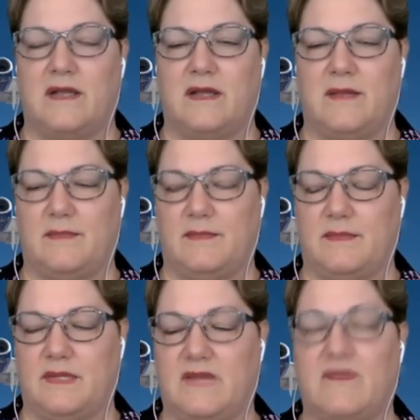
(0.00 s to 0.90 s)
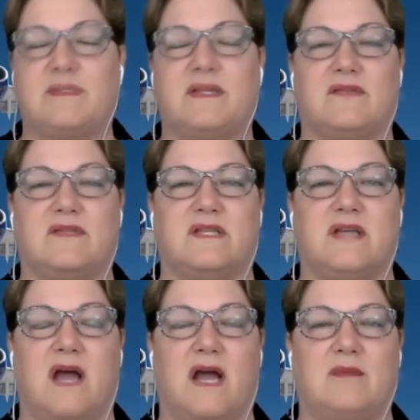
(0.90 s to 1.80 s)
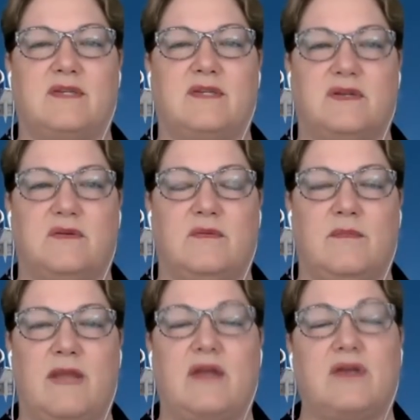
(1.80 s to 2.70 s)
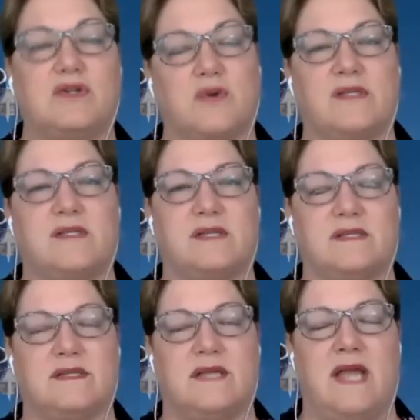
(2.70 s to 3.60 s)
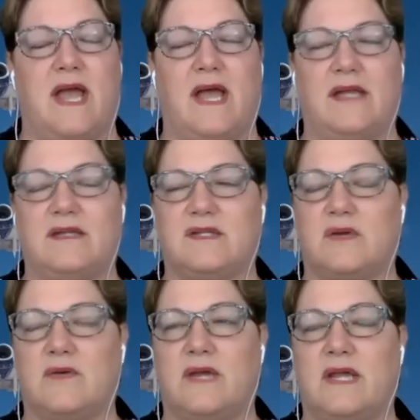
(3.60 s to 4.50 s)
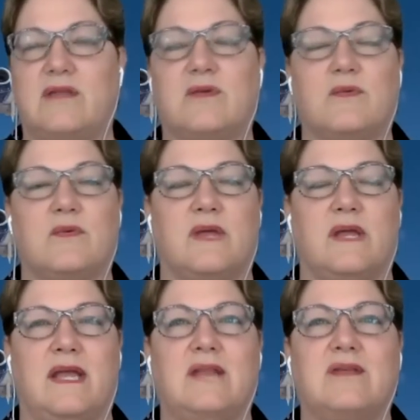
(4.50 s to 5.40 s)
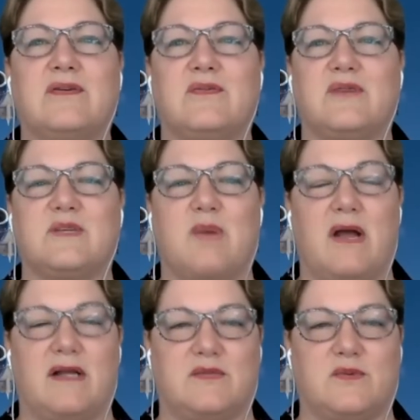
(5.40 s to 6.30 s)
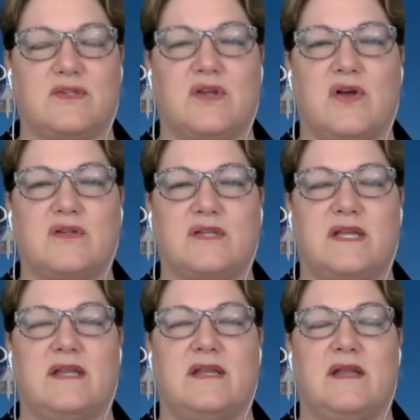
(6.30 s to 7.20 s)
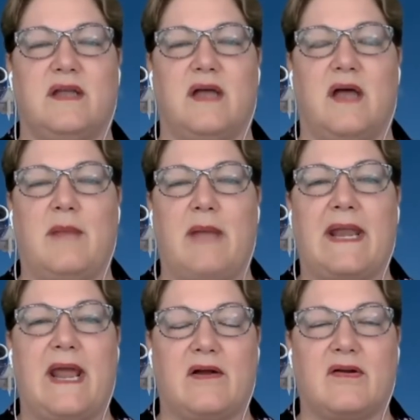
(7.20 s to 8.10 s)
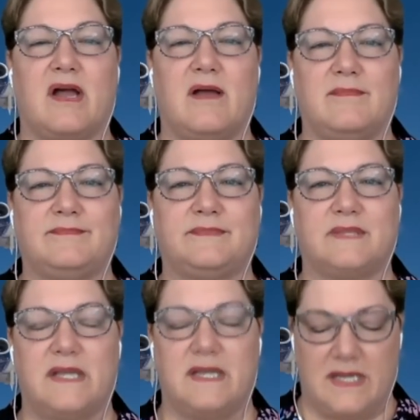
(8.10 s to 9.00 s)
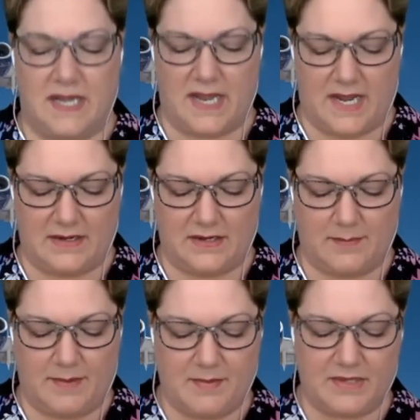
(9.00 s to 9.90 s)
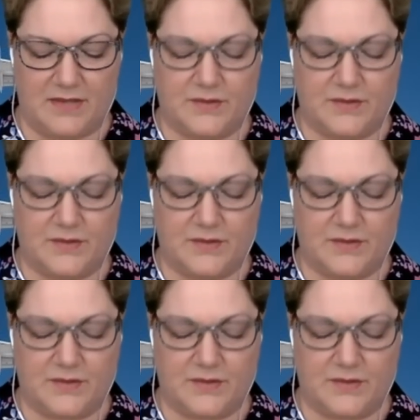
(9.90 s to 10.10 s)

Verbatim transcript: um, give themselves the time to make good choices, and so either either response results in a bad outcome. And the people that